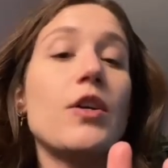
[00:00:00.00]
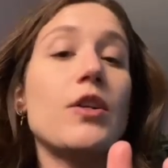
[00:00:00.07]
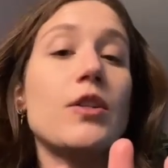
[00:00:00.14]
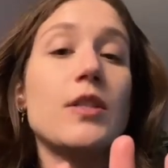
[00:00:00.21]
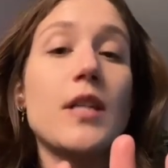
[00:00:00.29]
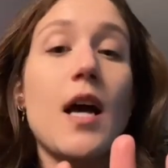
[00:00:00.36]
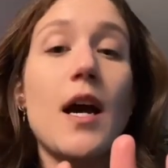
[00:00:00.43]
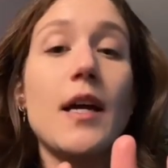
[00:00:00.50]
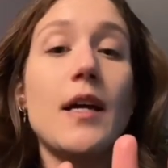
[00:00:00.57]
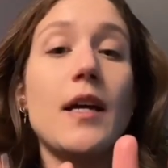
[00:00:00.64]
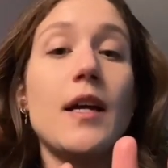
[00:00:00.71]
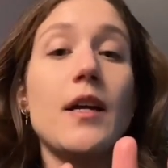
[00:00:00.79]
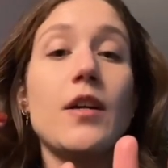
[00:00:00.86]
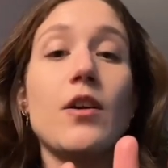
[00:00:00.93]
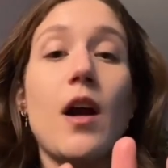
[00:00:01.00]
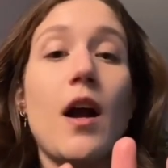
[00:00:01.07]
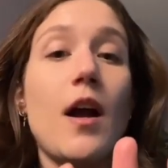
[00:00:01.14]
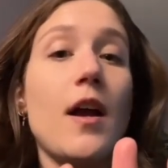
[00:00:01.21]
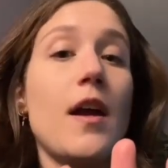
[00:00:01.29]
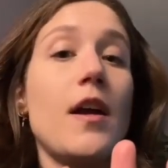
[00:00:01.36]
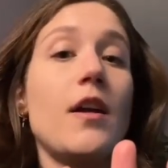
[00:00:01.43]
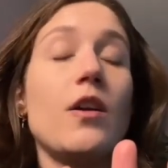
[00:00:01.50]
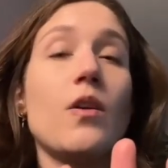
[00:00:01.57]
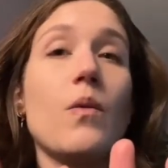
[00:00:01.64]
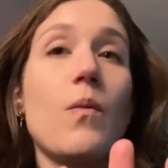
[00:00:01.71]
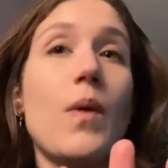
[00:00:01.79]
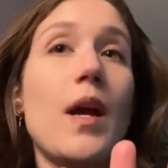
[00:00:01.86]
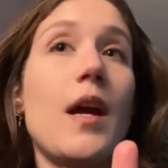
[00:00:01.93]
Your diet, your height,
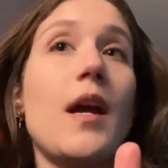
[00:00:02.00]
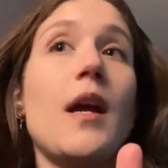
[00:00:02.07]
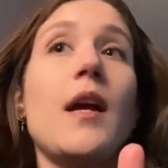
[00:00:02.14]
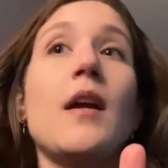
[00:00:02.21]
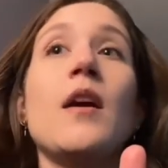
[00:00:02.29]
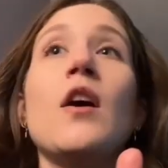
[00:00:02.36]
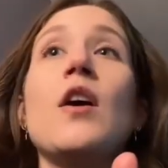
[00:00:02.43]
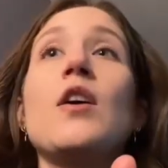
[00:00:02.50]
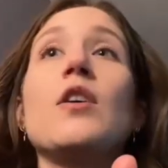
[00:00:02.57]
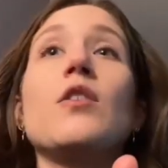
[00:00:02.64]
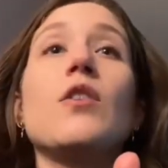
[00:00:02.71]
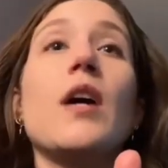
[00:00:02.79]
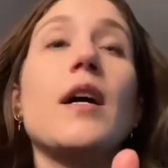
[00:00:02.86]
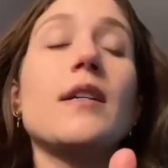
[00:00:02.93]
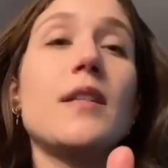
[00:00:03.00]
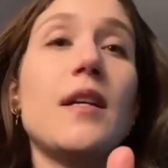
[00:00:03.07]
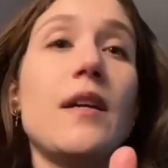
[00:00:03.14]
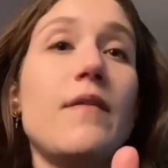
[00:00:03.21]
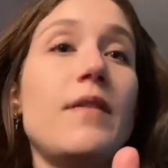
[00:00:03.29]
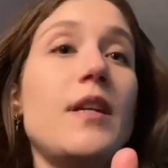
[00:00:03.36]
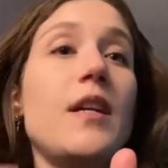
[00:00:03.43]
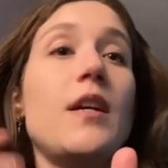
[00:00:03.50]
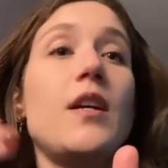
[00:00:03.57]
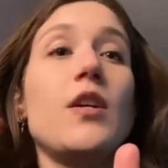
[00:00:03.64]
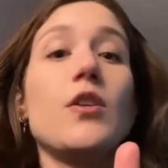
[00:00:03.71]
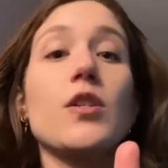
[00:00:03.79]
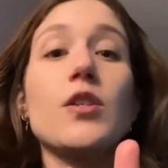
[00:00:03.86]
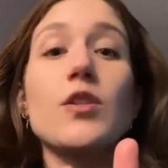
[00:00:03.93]
your weight, your activity,
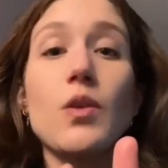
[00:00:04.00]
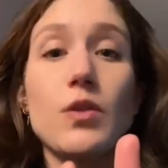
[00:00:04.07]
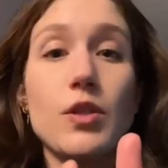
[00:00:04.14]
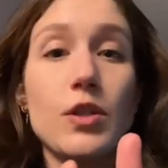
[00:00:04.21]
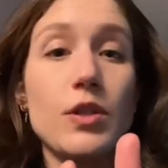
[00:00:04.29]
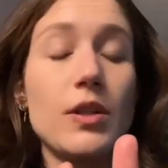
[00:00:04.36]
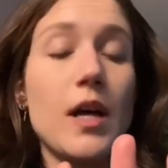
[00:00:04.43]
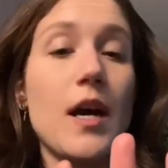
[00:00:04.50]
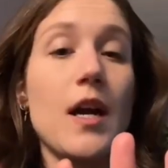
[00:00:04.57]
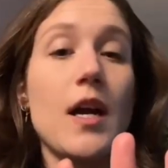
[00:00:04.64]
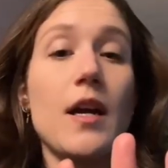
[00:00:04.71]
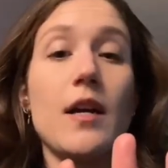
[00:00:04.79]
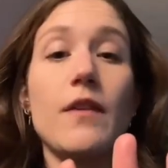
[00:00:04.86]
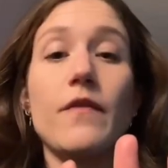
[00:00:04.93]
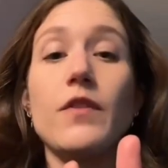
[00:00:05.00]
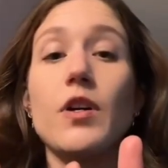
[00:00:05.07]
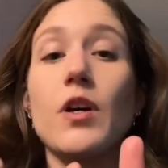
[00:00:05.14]
your social life,